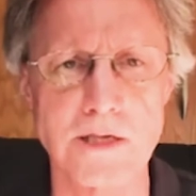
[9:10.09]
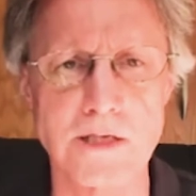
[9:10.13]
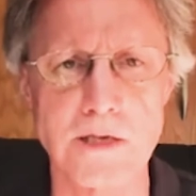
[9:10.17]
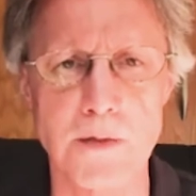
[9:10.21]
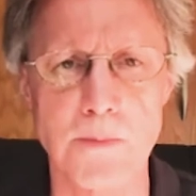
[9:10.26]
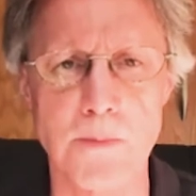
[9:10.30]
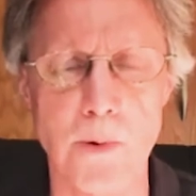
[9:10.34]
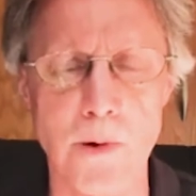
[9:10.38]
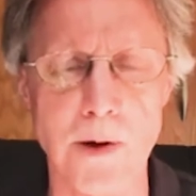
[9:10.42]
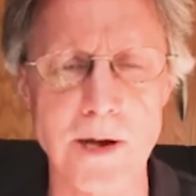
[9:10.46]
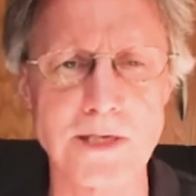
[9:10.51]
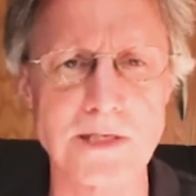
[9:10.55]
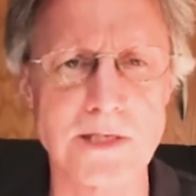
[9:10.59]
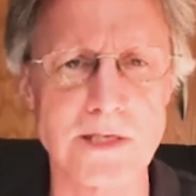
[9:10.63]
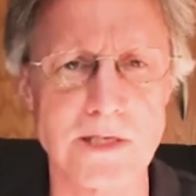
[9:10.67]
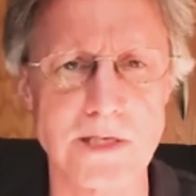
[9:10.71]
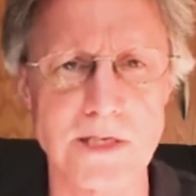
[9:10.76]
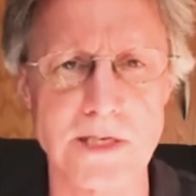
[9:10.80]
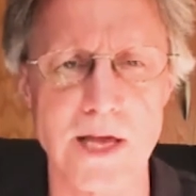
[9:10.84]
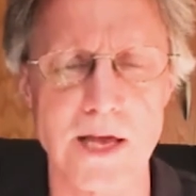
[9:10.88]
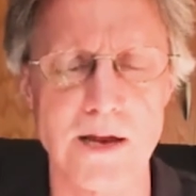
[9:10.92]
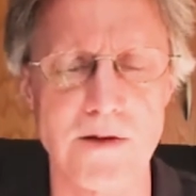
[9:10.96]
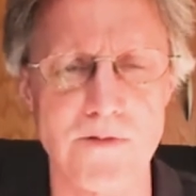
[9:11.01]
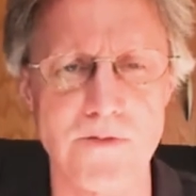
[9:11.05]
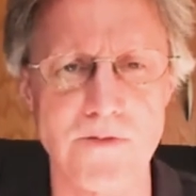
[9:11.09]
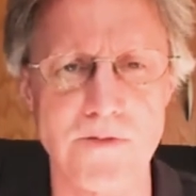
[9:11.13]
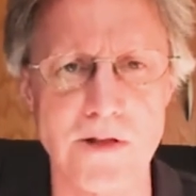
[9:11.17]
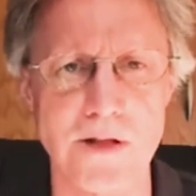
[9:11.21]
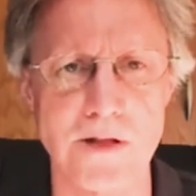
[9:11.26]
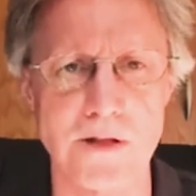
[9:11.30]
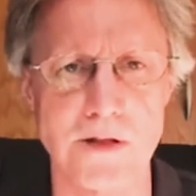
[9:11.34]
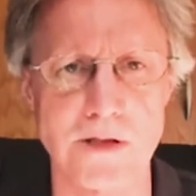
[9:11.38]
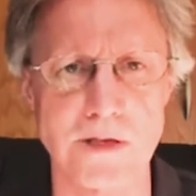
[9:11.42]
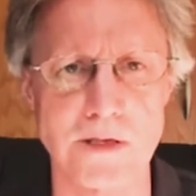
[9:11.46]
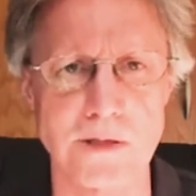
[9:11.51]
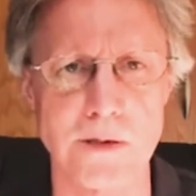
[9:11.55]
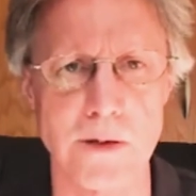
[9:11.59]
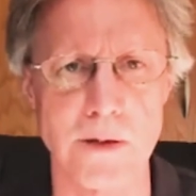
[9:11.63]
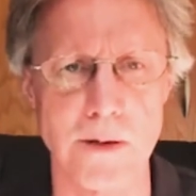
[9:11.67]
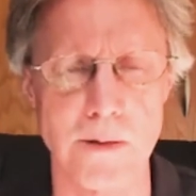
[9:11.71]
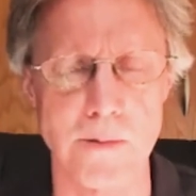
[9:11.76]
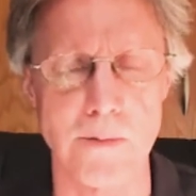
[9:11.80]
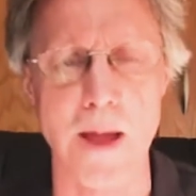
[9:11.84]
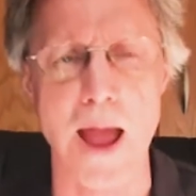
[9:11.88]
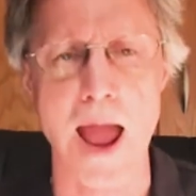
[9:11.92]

suppress a set of feelings